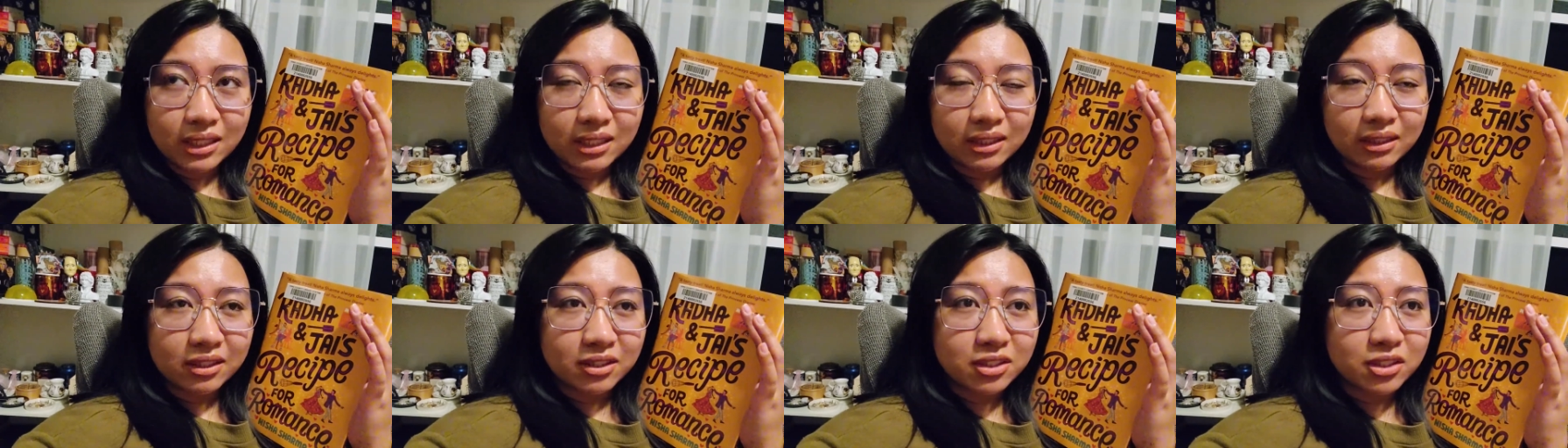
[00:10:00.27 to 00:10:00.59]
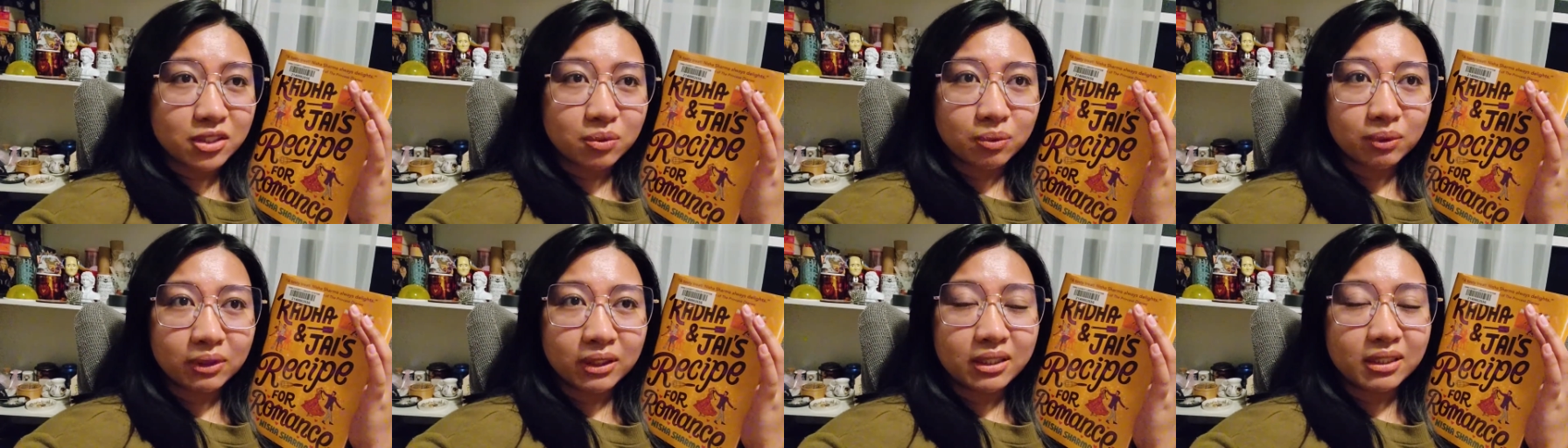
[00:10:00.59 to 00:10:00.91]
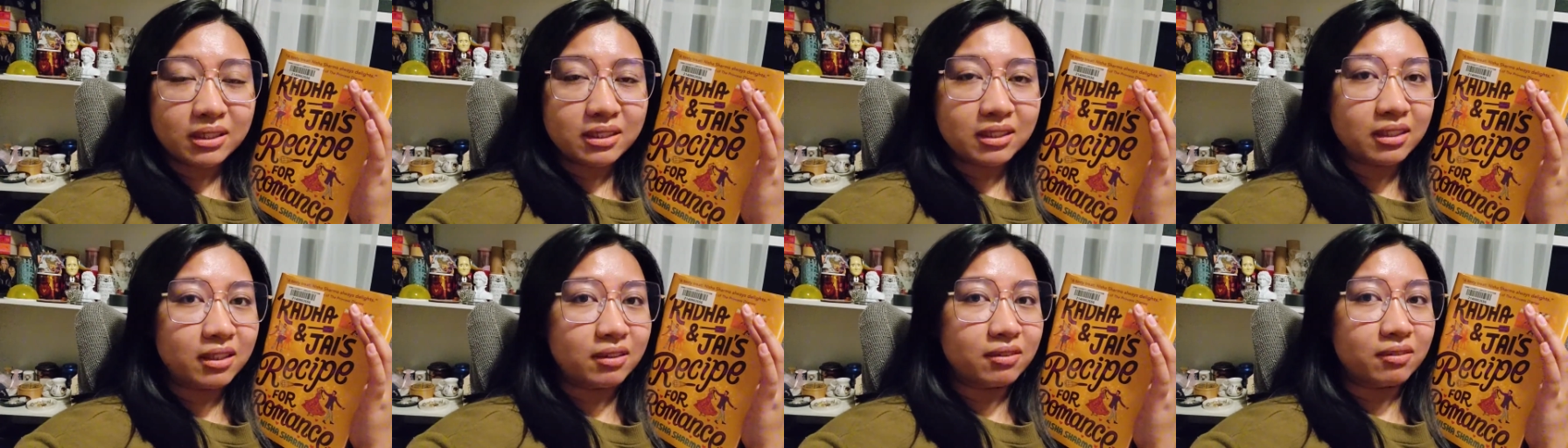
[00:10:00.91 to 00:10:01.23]
that he's willing
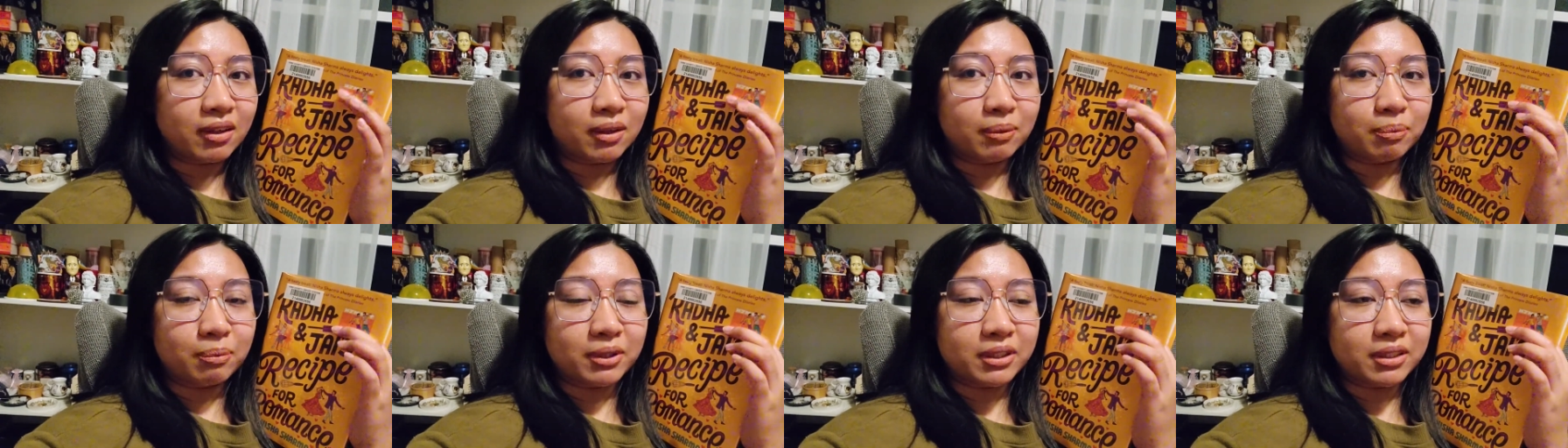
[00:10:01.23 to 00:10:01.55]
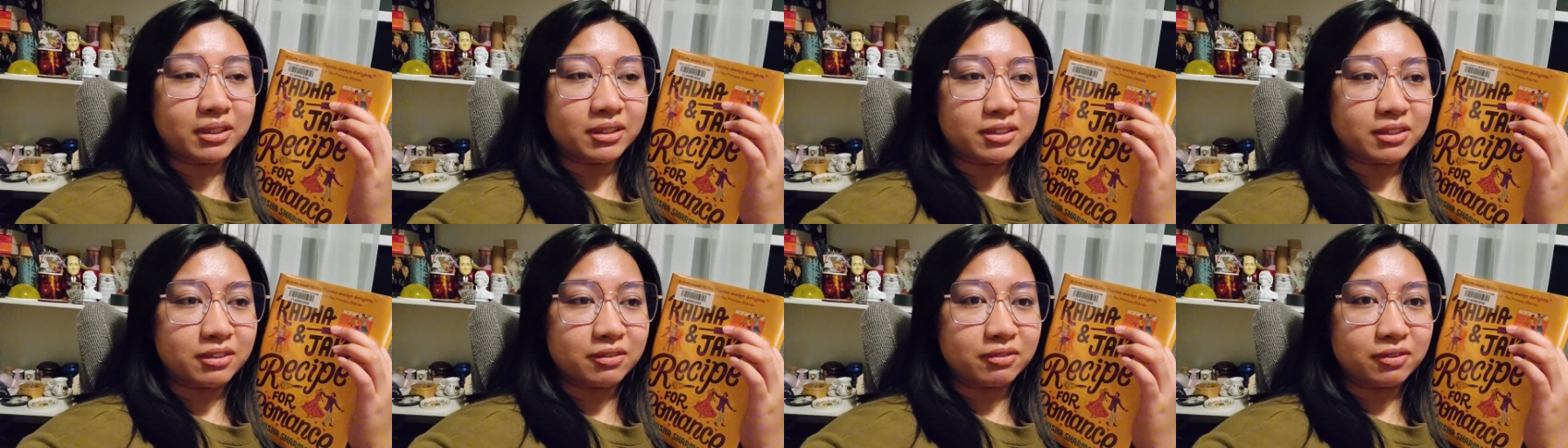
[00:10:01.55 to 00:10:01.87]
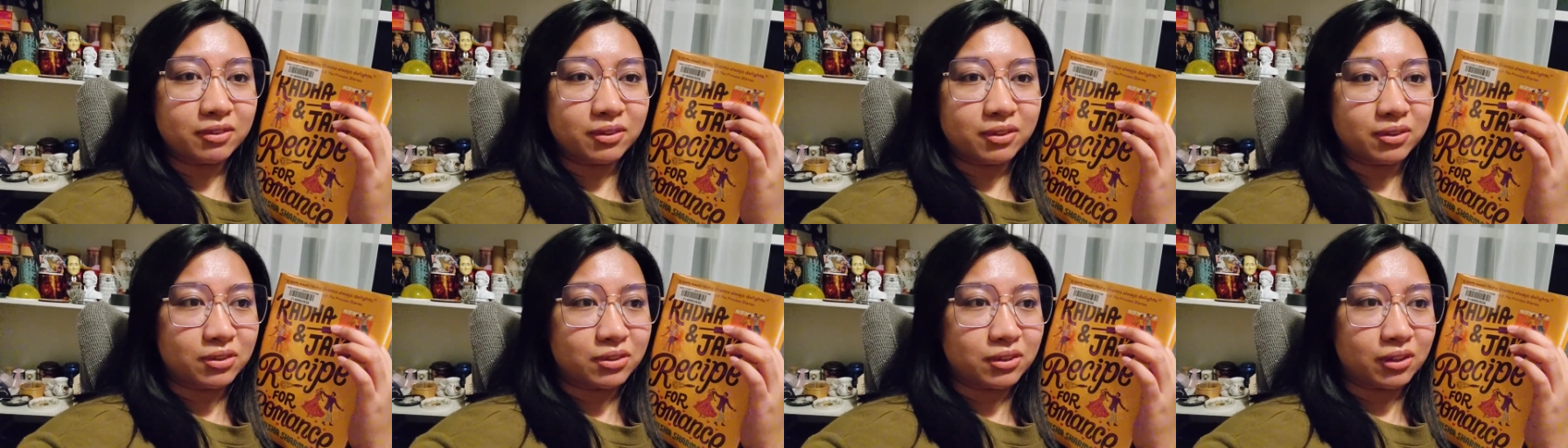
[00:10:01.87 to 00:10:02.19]
to give up his
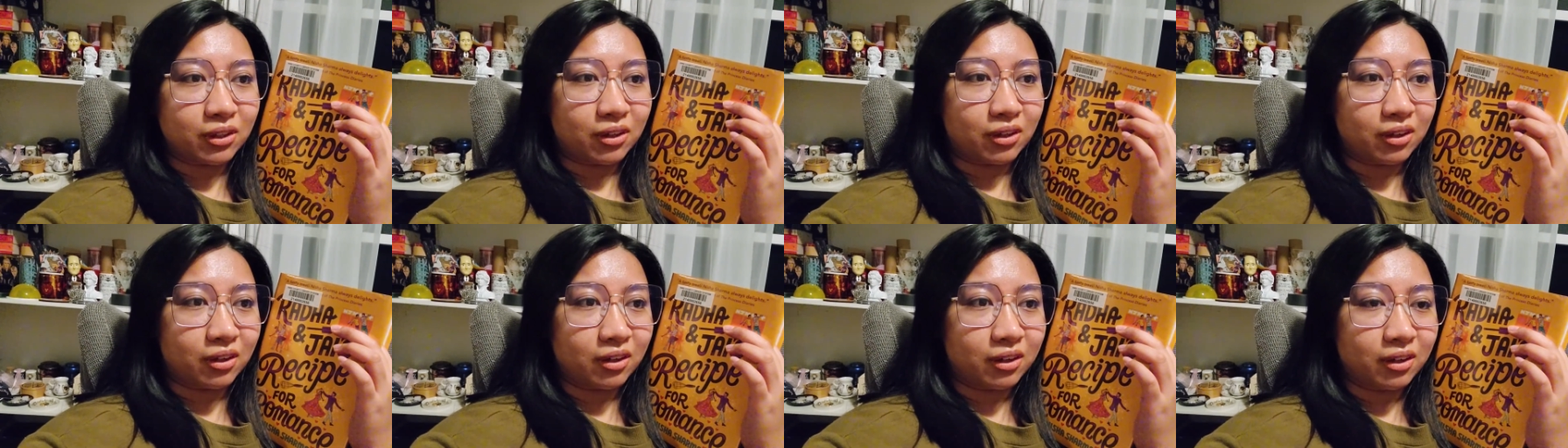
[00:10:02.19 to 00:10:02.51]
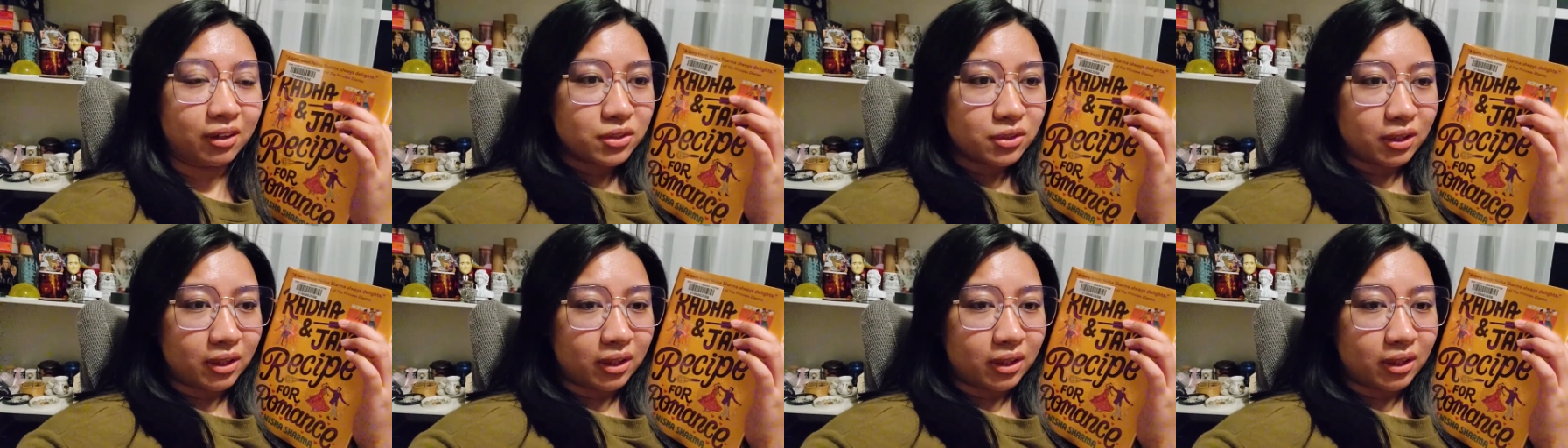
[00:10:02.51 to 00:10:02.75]
future so